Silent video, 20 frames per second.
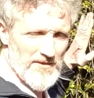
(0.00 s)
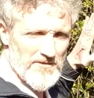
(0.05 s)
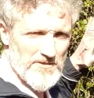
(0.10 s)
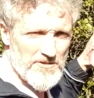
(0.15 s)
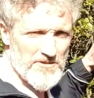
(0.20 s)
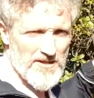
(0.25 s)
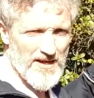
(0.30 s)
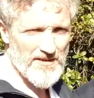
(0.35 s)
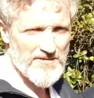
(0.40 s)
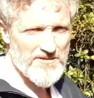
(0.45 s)
the
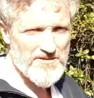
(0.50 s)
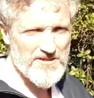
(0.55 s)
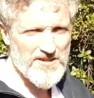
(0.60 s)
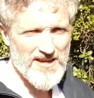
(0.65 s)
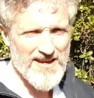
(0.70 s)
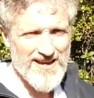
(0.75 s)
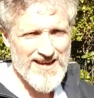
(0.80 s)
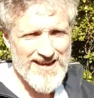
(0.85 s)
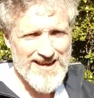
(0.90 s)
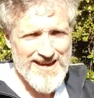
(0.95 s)
stance,
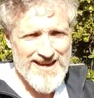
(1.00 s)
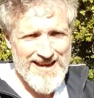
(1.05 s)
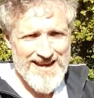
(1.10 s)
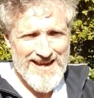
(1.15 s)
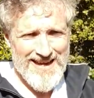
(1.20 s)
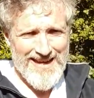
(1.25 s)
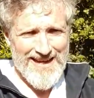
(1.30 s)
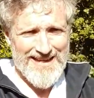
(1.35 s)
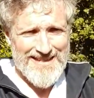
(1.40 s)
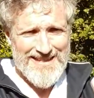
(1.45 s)

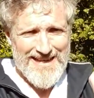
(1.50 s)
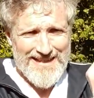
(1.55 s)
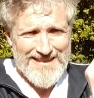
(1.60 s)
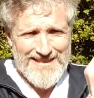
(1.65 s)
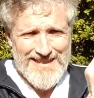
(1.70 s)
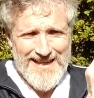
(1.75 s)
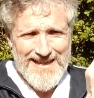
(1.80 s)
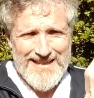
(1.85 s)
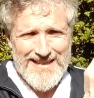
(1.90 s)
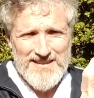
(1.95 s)
it's
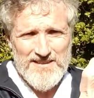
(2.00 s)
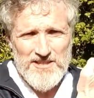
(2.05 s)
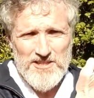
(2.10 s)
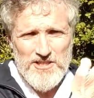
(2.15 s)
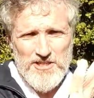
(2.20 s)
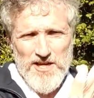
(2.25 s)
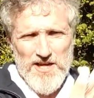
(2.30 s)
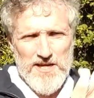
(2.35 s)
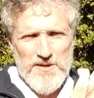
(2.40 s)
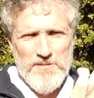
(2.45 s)
exactly the
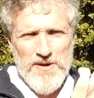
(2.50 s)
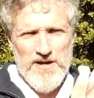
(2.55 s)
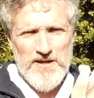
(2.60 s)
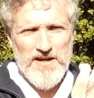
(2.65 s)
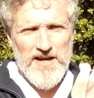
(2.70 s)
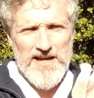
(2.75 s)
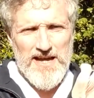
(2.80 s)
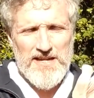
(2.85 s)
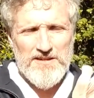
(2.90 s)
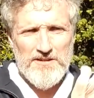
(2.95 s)
same, and
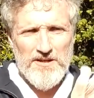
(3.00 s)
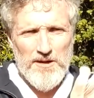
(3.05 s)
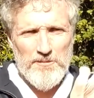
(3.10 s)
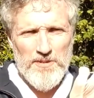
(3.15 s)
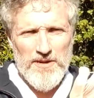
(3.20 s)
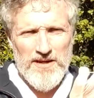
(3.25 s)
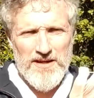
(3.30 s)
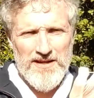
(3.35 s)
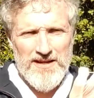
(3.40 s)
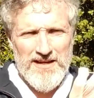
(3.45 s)
I end up
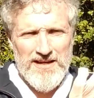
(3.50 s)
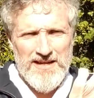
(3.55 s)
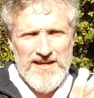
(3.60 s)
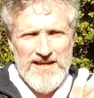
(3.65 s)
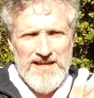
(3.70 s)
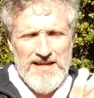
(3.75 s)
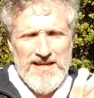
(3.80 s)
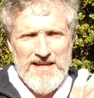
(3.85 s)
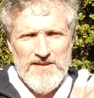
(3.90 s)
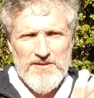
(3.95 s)

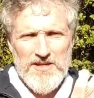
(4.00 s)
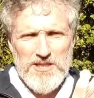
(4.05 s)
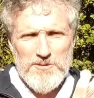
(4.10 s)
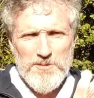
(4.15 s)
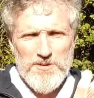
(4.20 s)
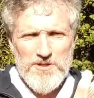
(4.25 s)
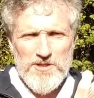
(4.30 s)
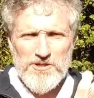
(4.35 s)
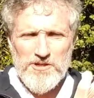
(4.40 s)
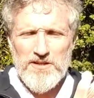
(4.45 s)
in this
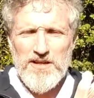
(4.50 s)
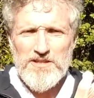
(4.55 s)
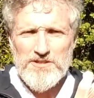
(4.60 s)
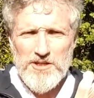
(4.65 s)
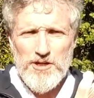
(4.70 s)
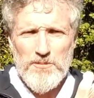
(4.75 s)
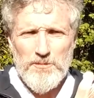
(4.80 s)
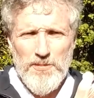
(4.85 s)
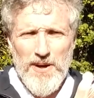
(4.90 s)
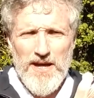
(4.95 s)
position. That's
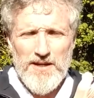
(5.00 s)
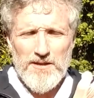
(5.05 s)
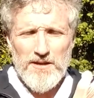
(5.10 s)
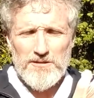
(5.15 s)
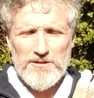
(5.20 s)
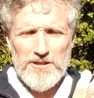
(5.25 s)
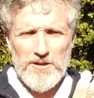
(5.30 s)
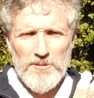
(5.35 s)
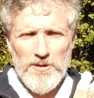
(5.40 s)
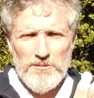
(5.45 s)
your
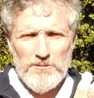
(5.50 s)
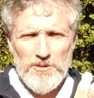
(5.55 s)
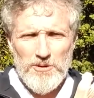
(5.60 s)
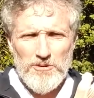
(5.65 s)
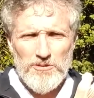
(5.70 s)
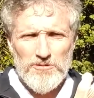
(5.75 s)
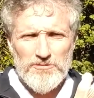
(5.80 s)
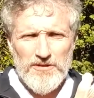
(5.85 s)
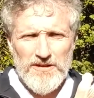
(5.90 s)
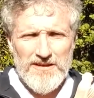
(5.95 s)
penultimate
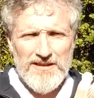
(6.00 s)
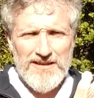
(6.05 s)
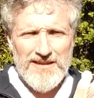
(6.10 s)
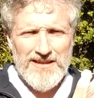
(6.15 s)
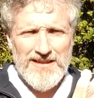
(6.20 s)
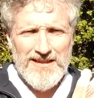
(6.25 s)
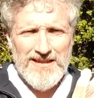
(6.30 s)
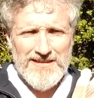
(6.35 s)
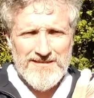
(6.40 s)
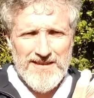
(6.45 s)
move.
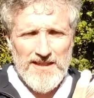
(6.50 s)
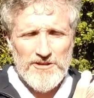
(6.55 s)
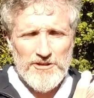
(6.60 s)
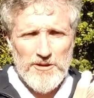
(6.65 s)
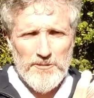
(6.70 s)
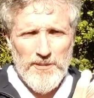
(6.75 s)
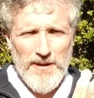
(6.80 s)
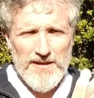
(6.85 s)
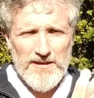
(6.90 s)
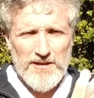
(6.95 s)
That's your
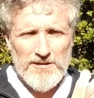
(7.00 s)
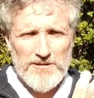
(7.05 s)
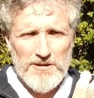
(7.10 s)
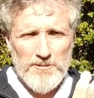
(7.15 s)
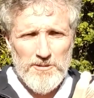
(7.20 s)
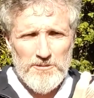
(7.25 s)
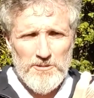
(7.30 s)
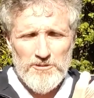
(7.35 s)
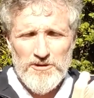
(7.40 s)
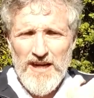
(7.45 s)

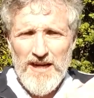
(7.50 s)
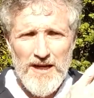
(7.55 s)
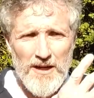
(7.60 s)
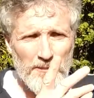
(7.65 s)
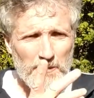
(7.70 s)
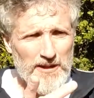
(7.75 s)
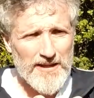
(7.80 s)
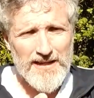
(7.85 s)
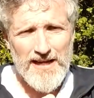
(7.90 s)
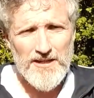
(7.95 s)
penultimate move.
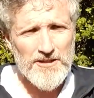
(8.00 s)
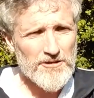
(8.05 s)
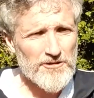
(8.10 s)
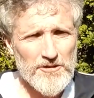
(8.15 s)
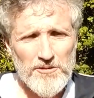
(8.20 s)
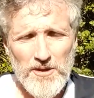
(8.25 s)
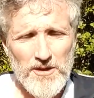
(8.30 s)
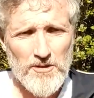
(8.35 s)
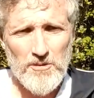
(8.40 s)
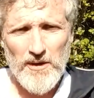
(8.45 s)
But again, you
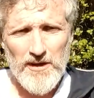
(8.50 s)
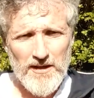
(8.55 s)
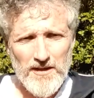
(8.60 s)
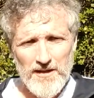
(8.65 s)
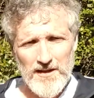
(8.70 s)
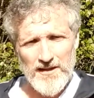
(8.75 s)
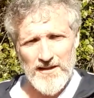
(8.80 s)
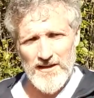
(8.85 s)
do it quickly,